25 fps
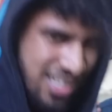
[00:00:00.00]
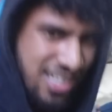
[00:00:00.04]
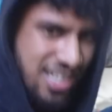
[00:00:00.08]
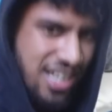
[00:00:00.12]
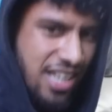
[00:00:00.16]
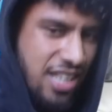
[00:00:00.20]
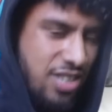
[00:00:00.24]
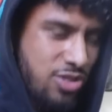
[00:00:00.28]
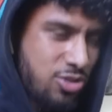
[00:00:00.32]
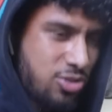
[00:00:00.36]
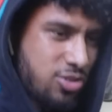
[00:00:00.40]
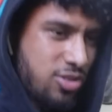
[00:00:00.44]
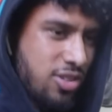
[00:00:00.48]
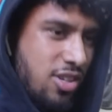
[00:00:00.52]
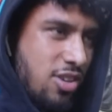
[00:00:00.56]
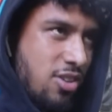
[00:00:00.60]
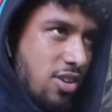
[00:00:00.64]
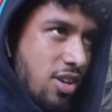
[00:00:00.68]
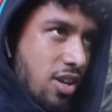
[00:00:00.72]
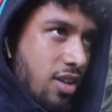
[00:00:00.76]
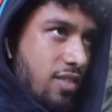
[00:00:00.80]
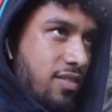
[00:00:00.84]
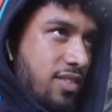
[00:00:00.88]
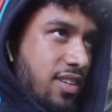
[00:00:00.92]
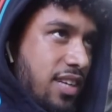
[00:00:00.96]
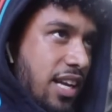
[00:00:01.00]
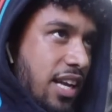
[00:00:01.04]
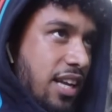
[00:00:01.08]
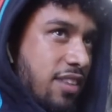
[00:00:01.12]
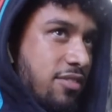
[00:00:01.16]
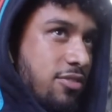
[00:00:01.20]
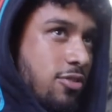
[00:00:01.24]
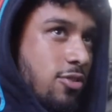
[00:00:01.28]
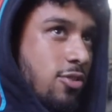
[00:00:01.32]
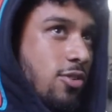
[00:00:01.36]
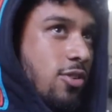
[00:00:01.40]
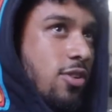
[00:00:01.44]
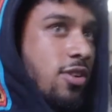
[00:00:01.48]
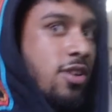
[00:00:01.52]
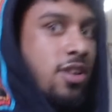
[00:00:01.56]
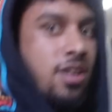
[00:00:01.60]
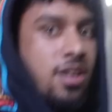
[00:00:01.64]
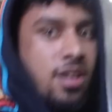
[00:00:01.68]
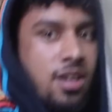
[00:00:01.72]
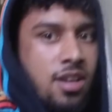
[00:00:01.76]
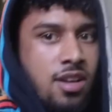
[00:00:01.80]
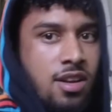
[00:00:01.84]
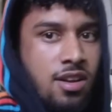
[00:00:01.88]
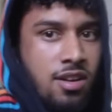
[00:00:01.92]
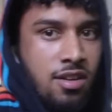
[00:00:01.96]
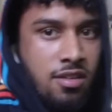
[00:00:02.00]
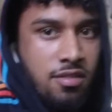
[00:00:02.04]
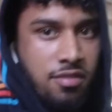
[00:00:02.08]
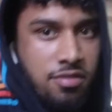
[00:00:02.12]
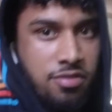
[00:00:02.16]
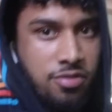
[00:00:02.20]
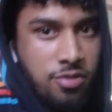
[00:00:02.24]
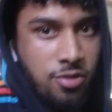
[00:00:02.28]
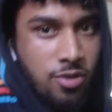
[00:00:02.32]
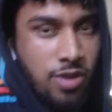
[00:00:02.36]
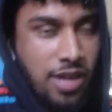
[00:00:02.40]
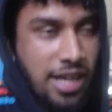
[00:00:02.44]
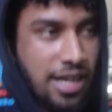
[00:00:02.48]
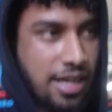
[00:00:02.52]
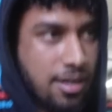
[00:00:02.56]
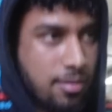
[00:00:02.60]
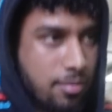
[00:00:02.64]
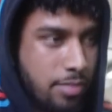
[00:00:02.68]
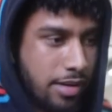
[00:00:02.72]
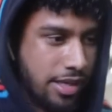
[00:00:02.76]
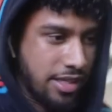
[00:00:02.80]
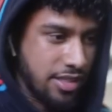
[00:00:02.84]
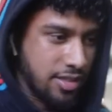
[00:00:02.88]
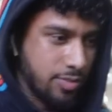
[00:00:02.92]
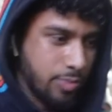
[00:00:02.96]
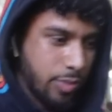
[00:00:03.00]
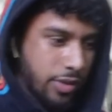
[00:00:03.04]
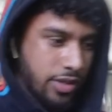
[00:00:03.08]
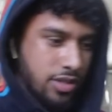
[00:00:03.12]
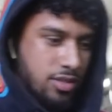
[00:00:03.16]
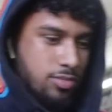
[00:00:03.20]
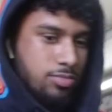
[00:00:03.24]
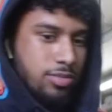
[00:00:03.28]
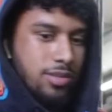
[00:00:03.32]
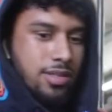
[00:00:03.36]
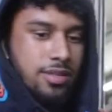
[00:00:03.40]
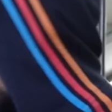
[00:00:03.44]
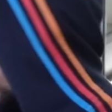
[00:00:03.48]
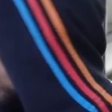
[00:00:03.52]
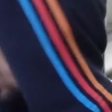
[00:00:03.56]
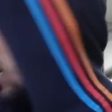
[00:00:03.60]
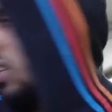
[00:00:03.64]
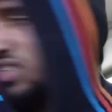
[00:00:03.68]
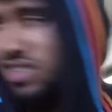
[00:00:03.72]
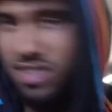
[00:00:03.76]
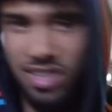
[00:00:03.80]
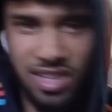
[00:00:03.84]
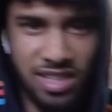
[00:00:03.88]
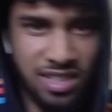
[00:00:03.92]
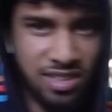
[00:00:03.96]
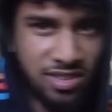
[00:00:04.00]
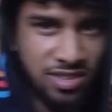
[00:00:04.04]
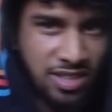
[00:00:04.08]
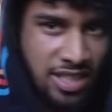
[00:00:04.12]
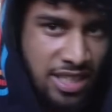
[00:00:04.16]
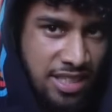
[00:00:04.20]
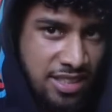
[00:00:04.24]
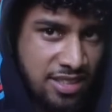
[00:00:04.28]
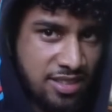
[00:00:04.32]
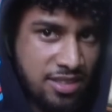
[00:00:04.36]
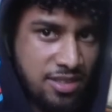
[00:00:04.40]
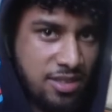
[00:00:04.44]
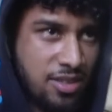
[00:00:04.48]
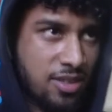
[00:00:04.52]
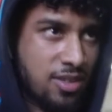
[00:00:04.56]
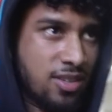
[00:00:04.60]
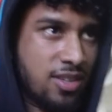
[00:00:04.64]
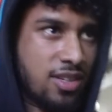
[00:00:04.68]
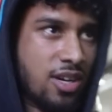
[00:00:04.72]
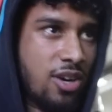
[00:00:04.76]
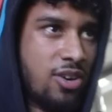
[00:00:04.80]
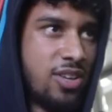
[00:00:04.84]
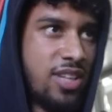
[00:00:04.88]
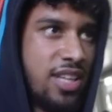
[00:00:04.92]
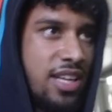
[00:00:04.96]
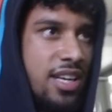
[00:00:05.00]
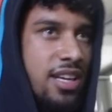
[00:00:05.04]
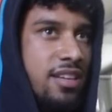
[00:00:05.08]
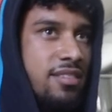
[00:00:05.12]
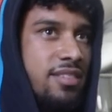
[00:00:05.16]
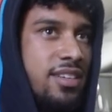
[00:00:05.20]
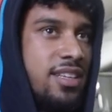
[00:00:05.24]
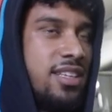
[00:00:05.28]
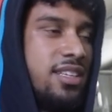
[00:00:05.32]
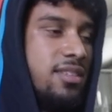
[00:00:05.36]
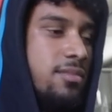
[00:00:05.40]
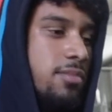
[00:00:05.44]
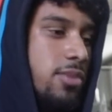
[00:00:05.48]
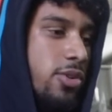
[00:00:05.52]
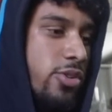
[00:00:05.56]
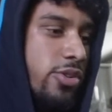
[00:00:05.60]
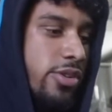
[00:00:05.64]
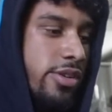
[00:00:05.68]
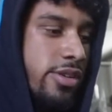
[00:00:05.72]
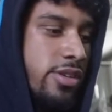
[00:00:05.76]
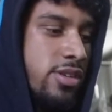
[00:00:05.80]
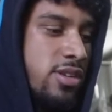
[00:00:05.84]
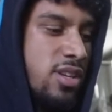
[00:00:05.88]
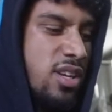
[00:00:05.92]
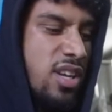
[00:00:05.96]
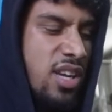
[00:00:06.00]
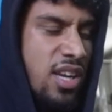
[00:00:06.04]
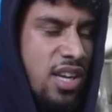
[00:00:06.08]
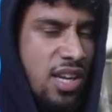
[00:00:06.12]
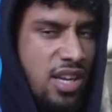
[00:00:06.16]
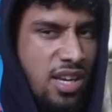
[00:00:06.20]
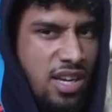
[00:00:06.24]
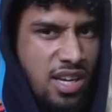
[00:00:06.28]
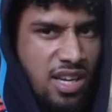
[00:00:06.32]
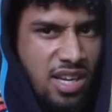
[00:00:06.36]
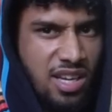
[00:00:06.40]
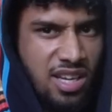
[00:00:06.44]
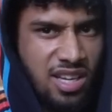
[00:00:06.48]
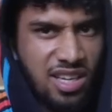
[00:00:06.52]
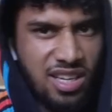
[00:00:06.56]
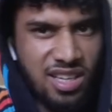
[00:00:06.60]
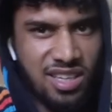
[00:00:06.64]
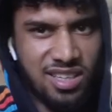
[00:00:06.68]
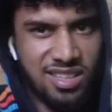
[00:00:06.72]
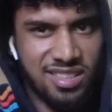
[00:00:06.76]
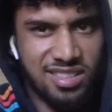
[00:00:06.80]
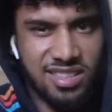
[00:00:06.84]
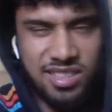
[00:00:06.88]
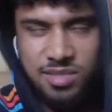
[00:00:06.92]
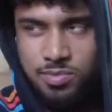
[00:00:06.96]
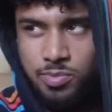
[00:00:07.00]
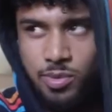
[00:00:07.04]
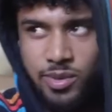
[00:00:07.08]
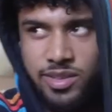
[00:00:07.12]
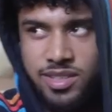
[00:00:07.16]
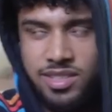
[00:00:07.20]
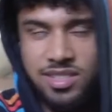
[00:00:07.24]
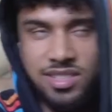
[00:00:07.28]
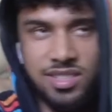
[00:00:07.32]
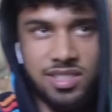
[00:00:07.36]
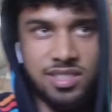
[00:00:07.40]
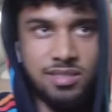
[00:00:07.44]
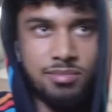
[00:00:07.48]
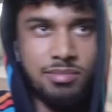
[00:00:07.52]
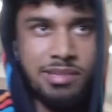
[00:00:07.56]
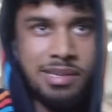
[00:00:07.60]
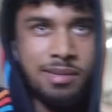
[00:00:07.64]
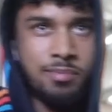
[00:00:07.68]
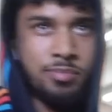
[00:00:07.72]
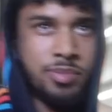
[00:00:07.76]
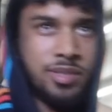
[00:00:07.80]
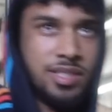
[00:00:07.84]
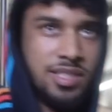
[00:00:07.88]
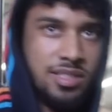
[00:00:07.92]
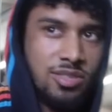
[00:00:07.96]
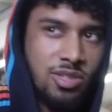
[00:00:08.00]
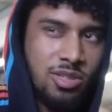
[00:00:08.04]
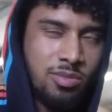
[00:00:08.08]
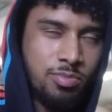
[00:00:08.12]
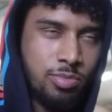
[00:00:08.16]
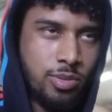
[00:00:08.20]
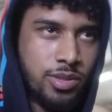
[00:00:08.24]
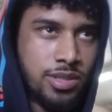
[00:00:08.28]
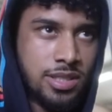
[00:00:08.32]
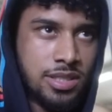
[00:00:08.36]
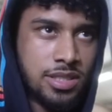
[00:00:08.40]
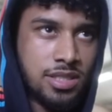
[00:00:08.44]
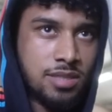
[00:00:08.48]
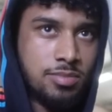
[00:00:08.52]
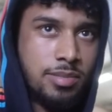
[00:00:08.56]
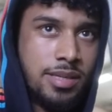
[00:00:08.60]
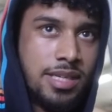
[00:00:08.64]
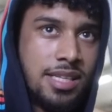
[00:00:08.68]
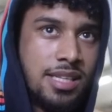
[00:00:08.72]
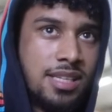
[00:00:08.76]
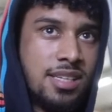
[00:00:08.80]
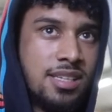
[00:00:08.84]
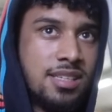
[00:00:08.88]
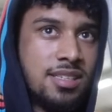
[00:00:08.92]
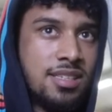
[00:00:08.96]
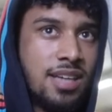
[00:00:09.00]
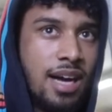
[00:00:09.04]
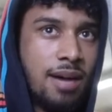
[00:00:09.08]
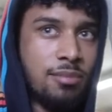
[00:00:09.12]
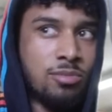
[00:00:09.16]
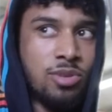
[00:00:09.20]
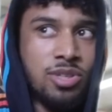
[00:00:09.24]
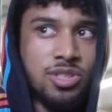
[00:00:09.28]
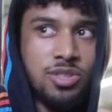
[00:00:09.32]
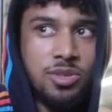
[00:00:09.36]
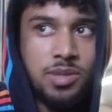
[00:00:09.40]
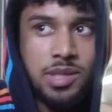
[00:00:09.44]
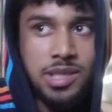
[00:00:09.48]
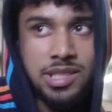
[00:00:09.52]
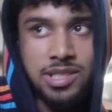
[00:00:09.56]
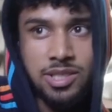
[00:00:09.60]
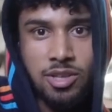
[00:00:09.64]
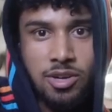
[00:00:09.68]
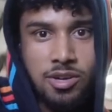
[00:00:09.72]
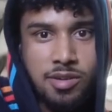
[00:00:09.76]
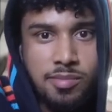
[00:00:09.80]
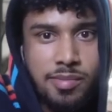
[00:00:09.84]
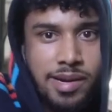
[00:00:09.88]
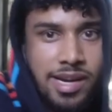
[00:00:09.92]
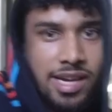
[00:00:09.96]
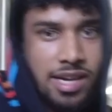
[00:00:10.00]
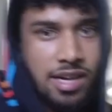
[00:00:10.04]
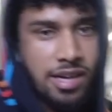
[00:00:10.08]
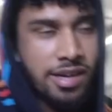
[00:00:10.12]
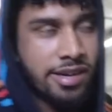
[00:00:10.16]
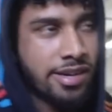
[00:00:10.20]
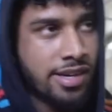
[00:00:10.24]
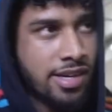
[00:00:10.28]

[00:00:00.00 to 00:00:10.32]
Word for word: I used to go heavy like for for like a bench press, but I don't know, I don't like to go that heavy anymore. It's pointless in my opinion. Not pointless, but I'm not doing strong man.